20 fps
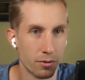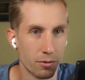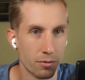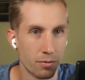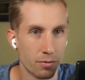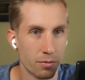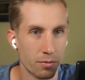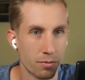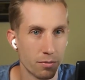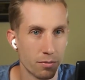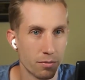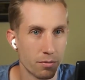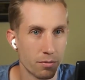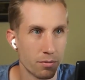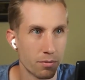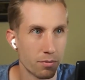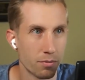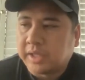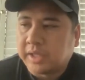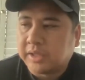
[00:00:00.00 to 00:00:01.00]
of course,
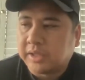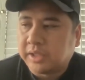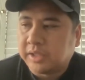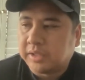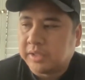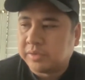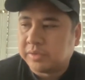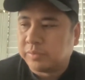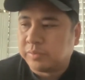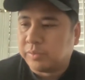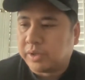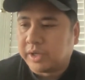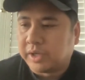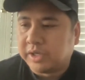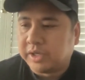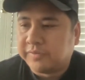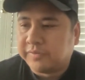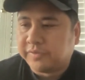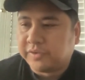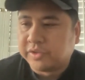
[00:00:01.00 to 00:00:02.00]
I, think what I
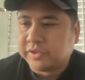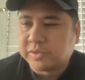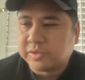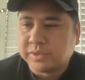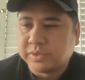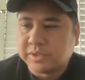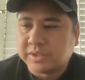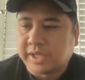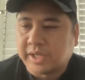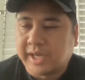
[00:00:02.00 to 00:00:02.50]
did first was